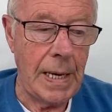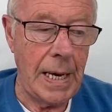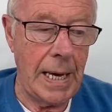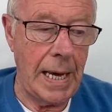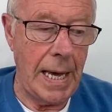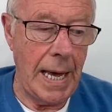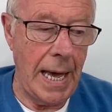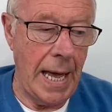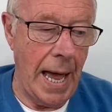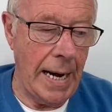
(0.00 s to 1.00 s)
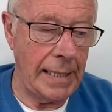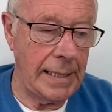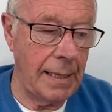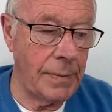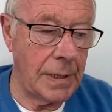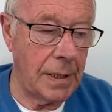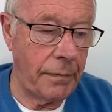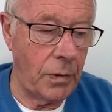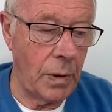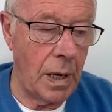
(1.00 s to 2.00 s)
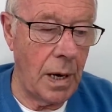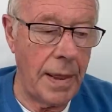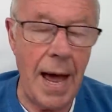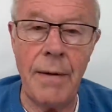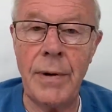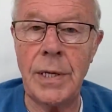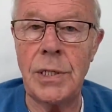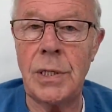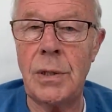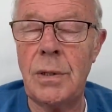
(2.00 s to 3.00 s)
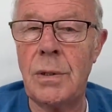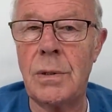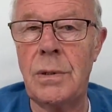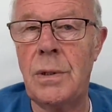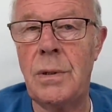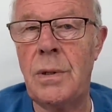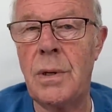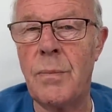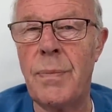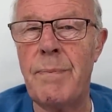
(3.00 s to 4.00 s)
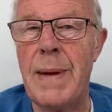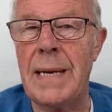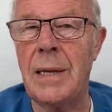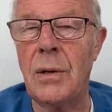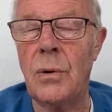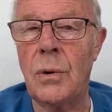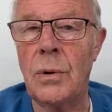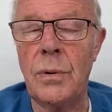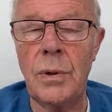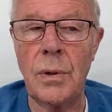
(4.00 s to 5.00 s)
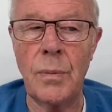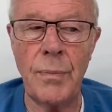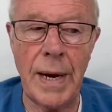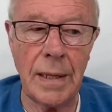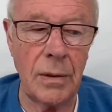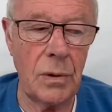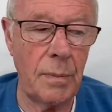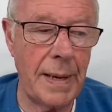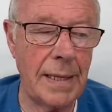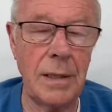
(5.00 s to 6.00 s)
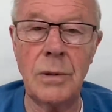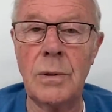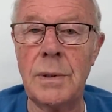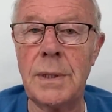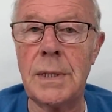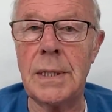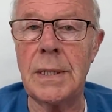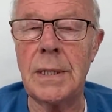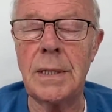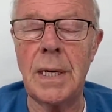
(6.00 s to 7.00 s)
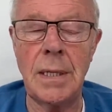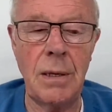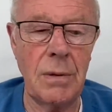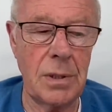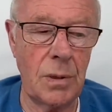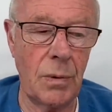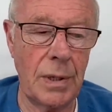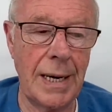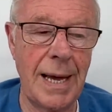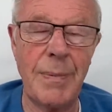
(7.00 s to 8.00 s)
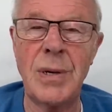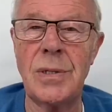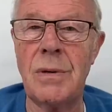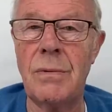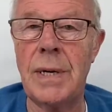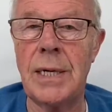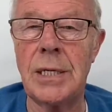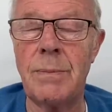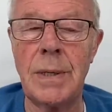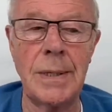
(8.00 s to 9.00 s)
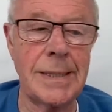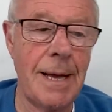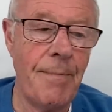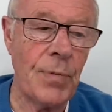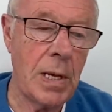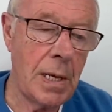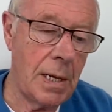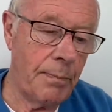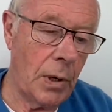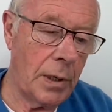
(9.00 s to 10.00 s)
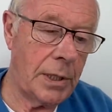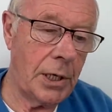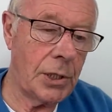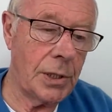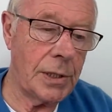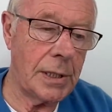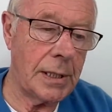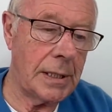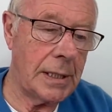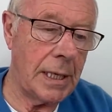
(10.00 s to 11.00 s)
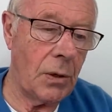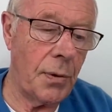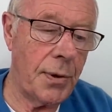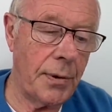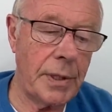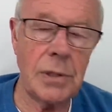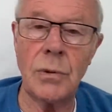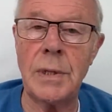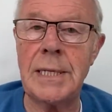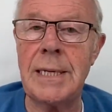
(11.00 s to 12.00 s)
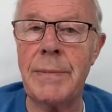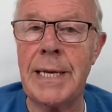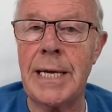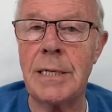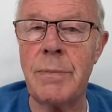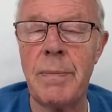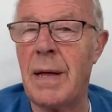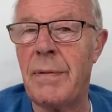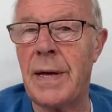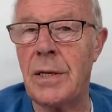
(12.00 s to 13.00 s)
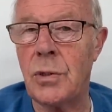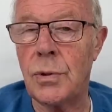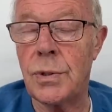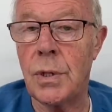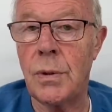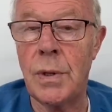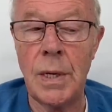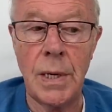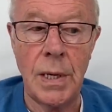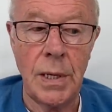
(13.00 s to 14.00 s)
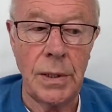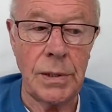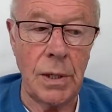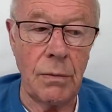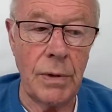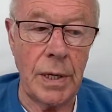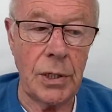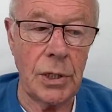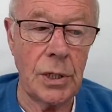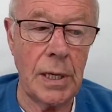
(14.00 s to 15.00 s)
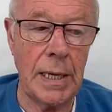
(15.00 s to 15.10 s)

And it seems that if you are that rich, you can bend the law, you can break the law, bend the law, and you can do what you like because you're rich, because politicians and authorities are all intimidated a bit by the fact that you're so rich.